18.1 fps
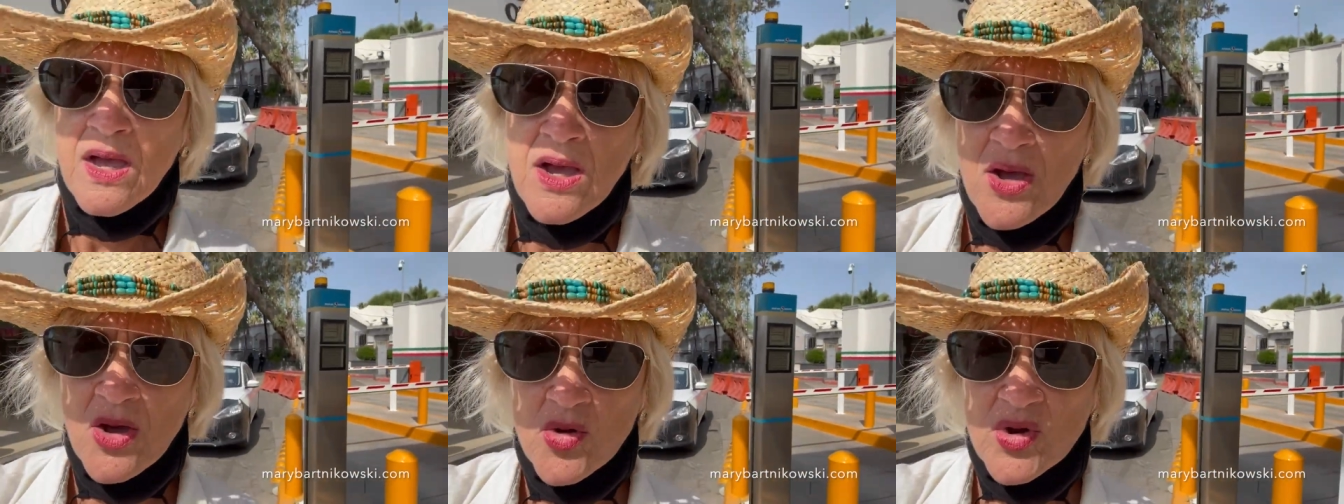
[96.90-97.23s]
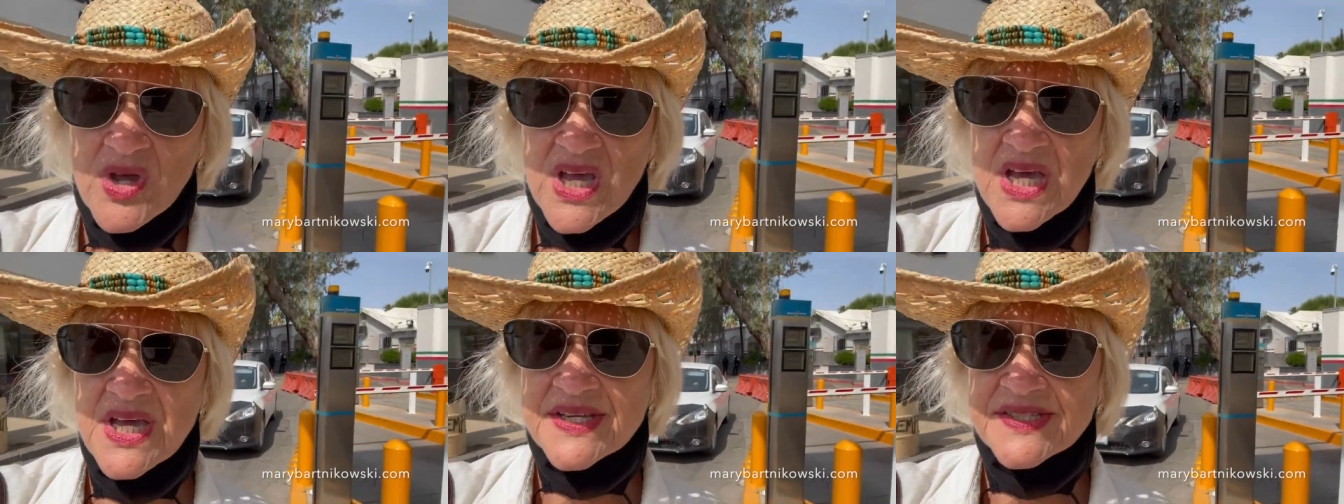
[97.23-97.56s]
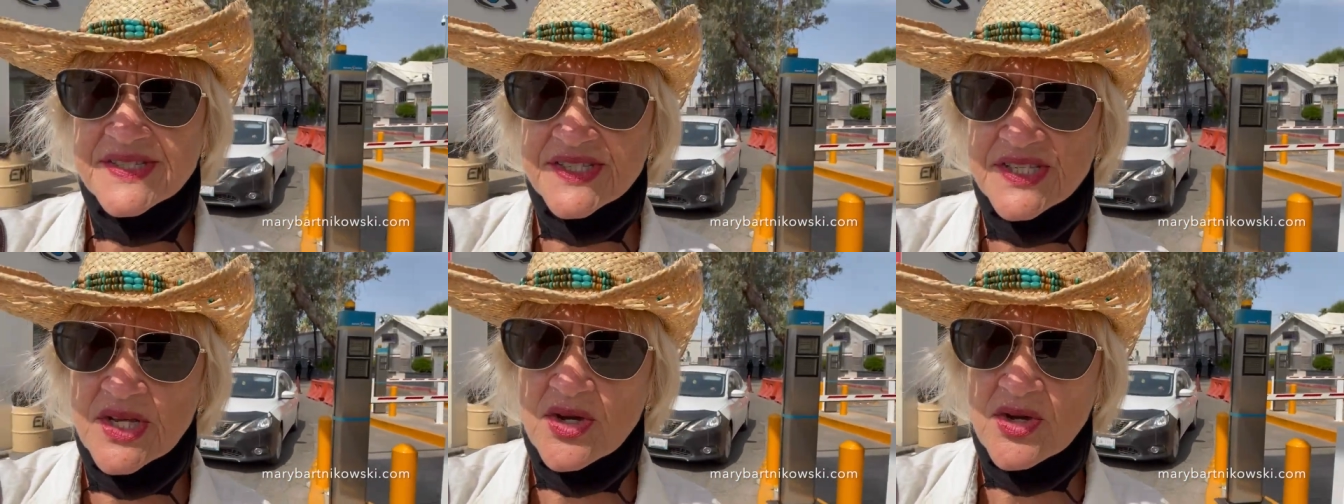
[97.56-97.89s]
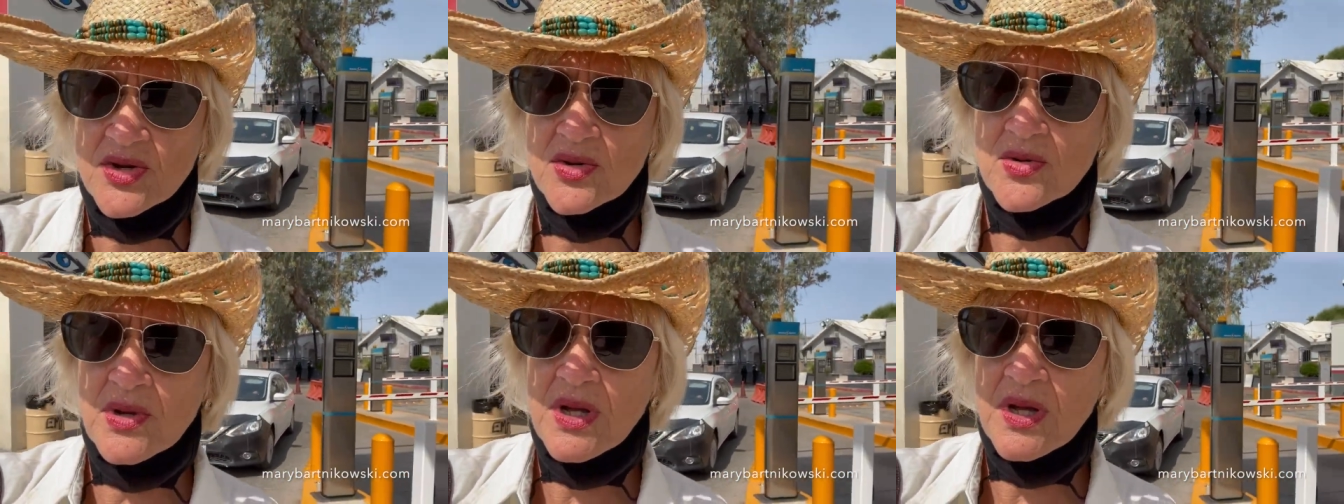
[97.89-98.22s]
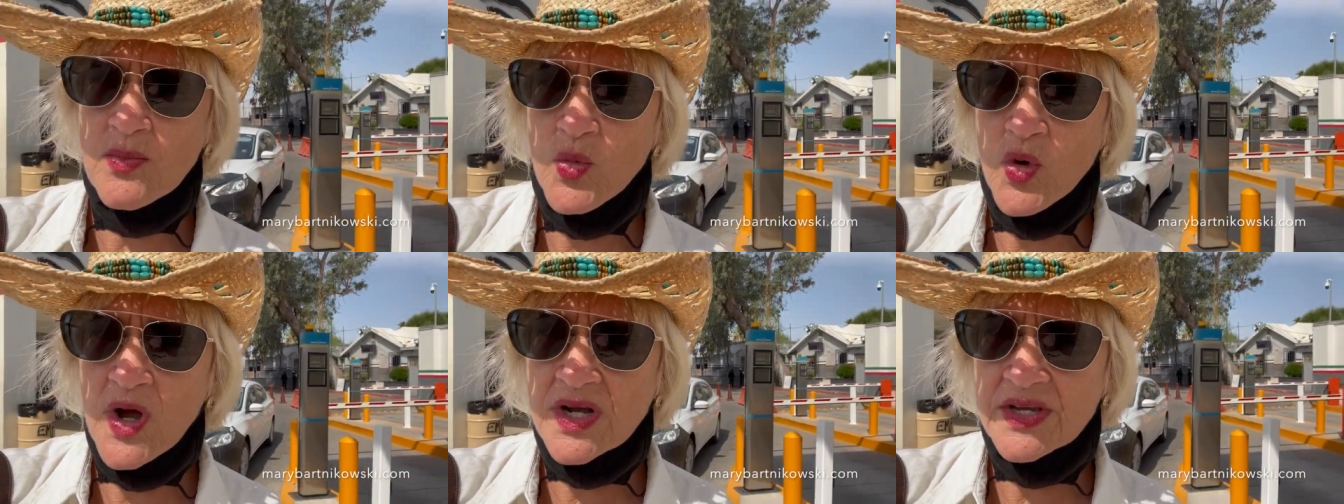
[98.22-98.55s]
Okay, so
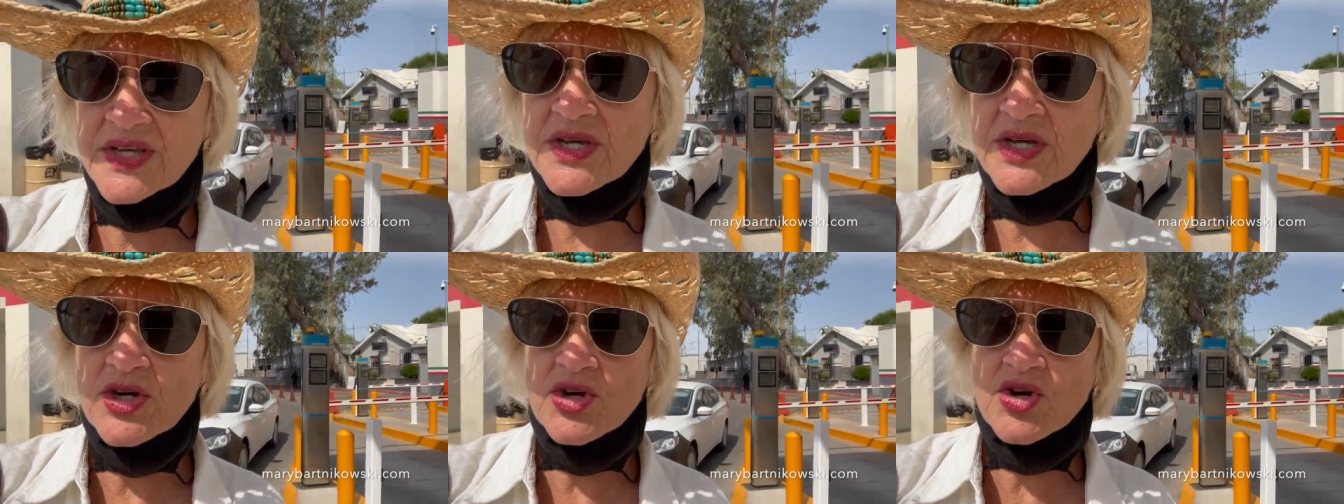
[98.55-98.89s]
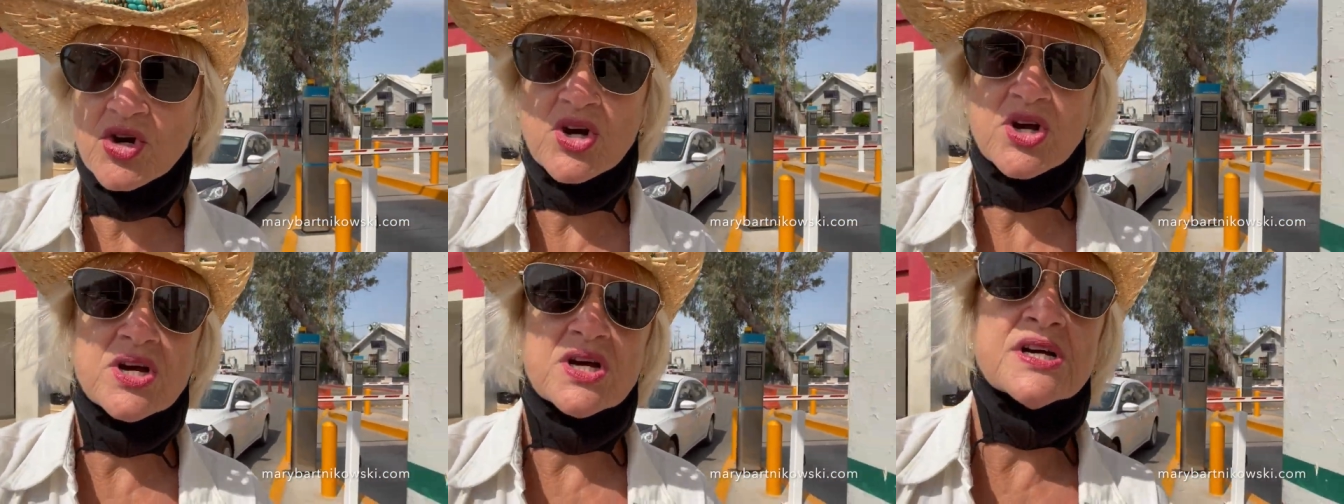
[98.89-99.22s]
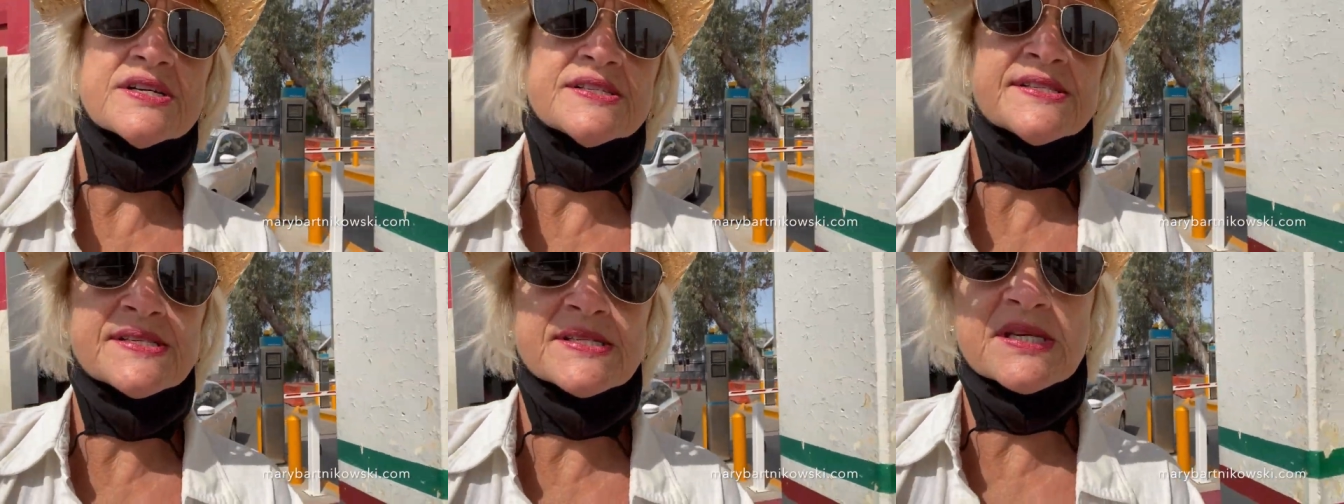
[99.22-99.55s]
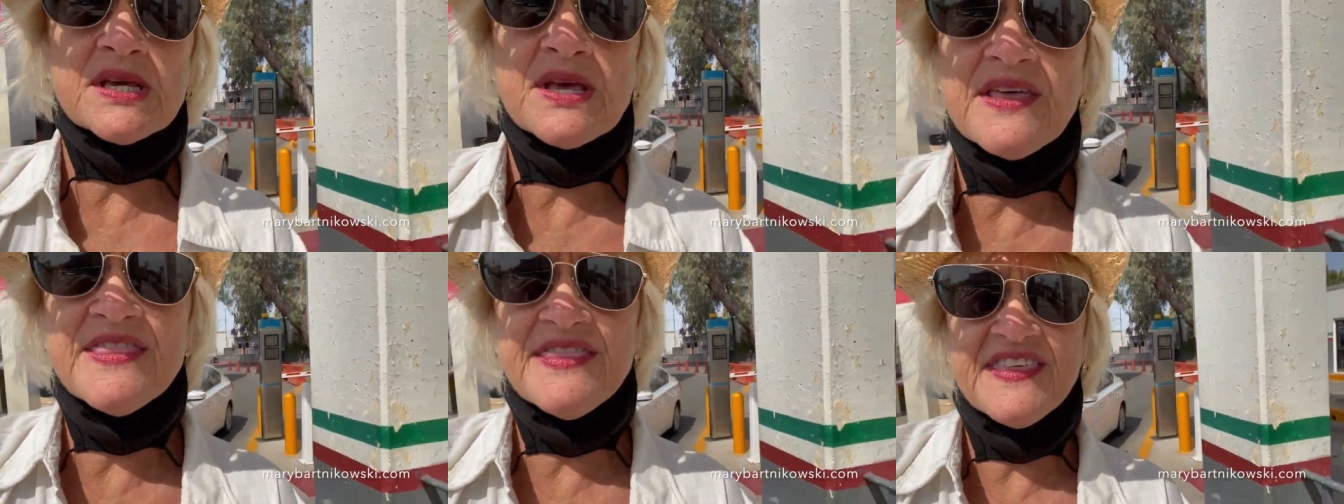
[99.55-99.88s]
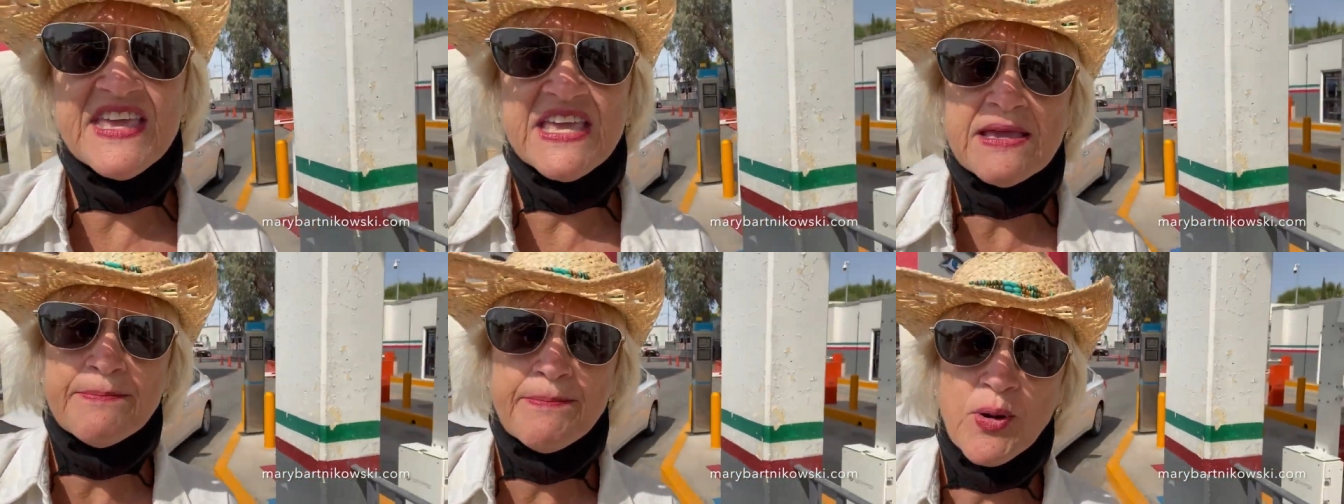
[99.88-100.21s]
I'm walking across
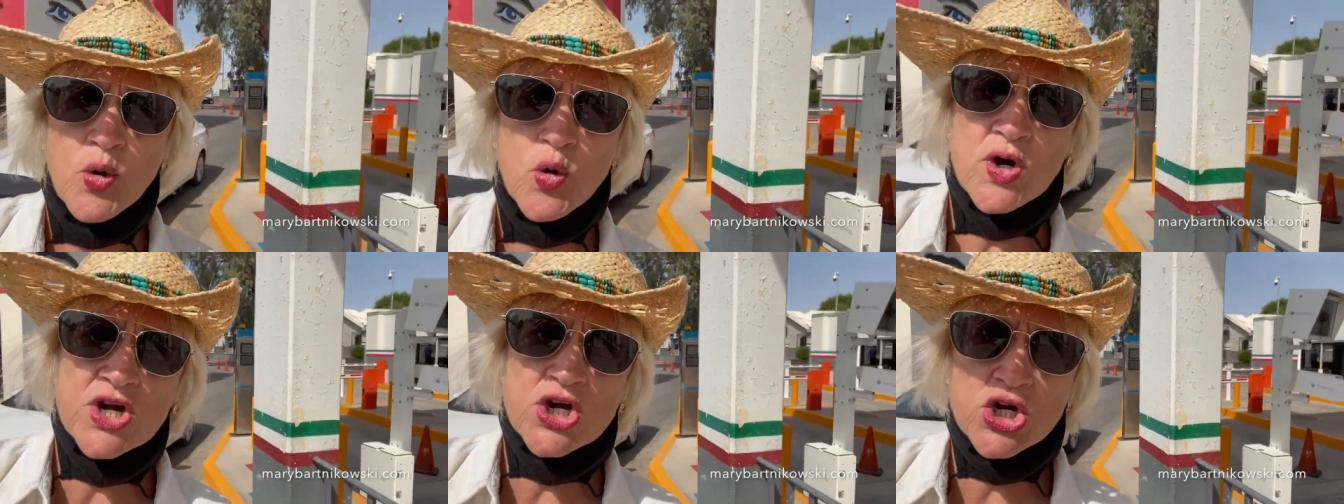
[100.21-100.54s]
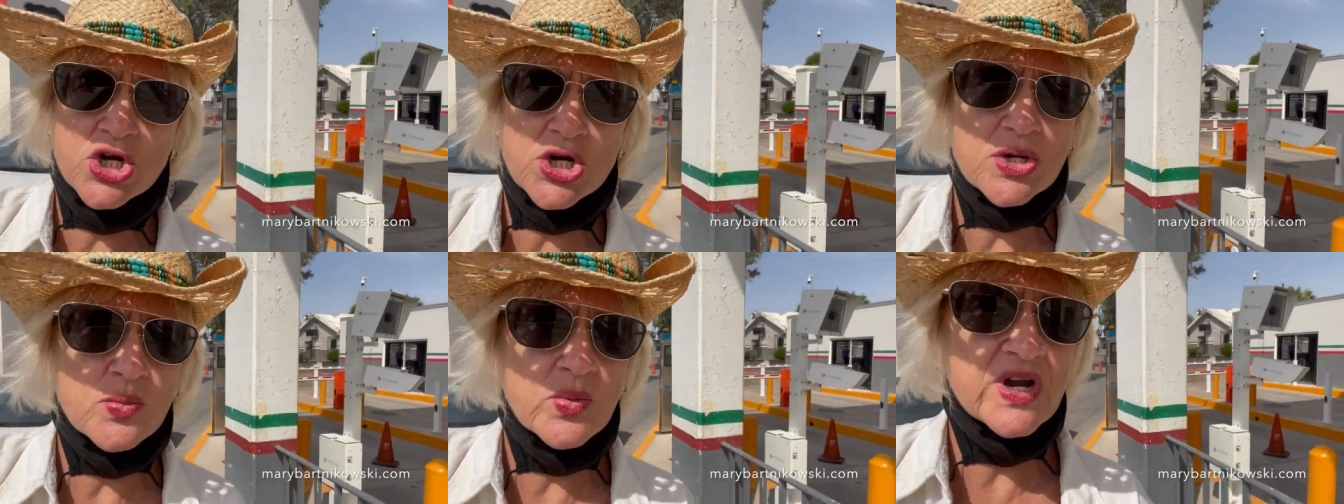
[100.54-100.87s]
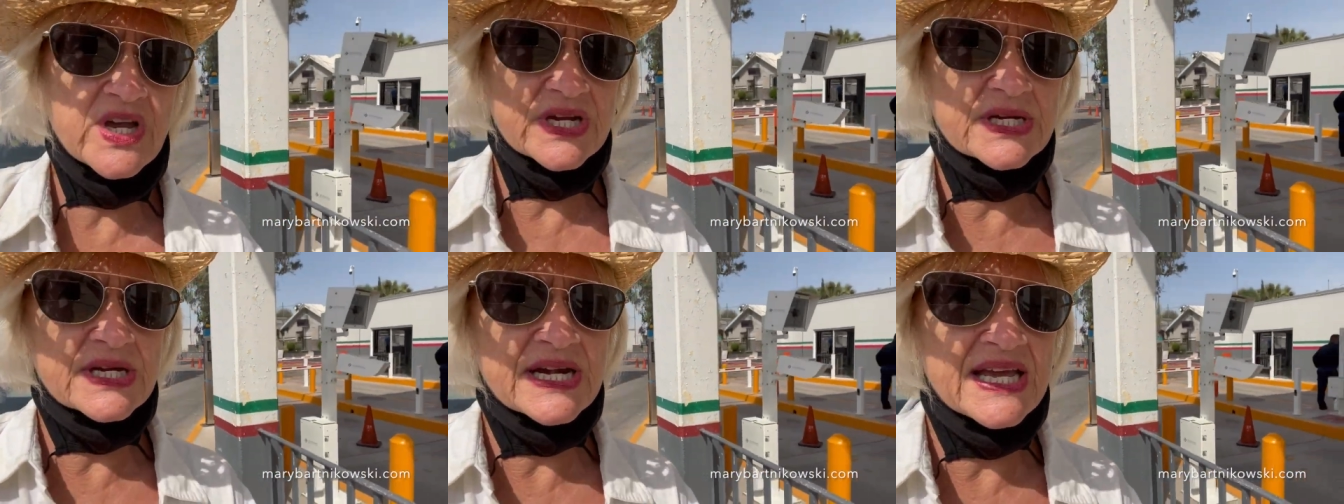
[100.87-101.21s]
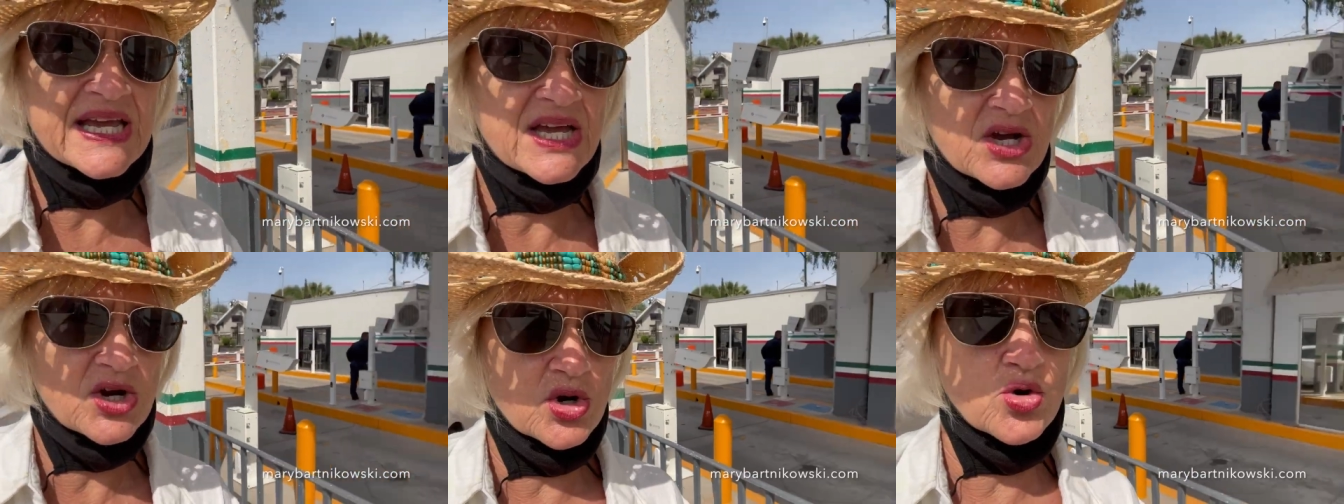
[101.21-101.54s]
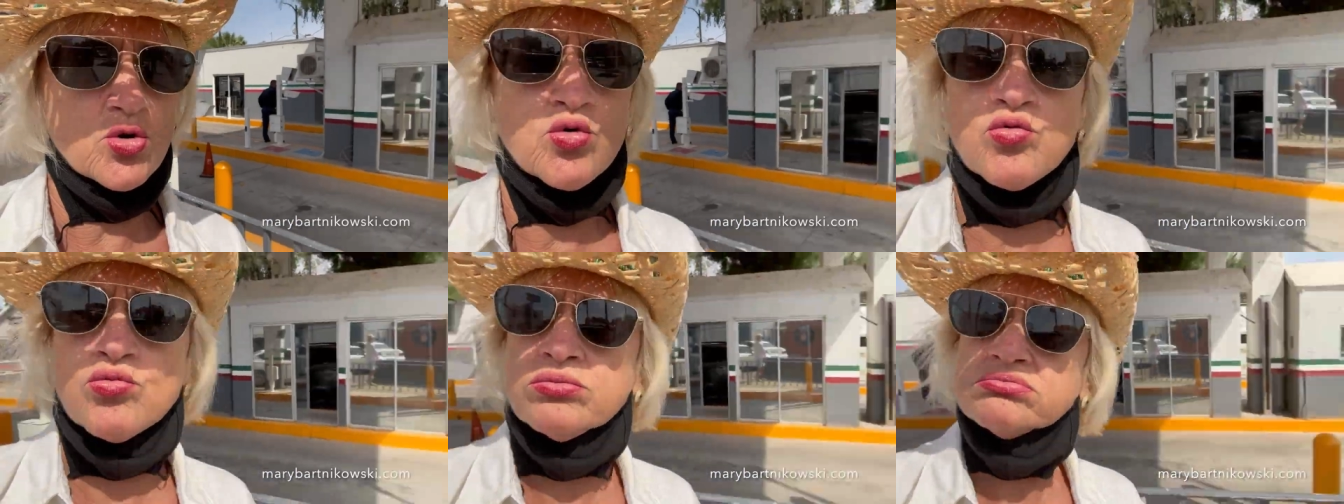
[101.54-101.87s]
the border right
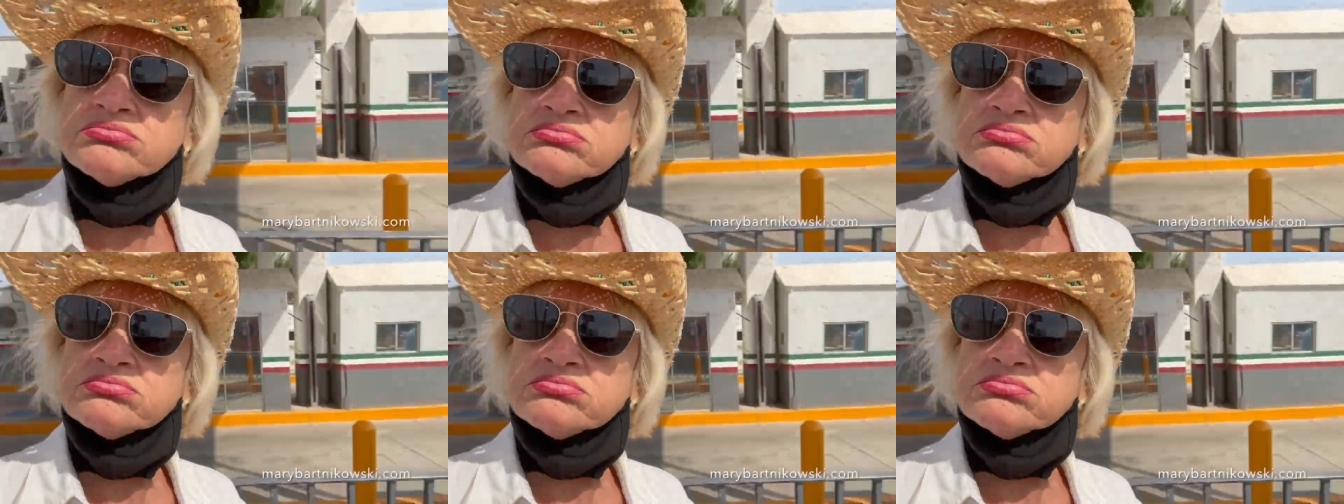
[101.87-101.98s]
now.